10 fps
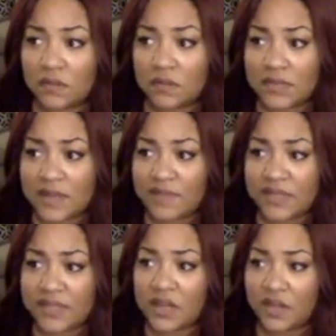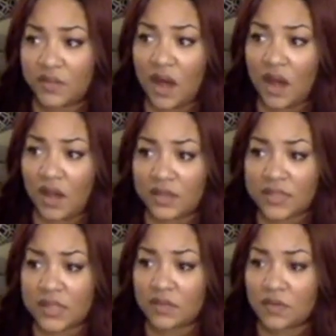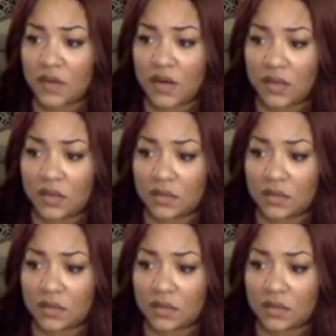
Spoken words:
$1,700 at Torrid?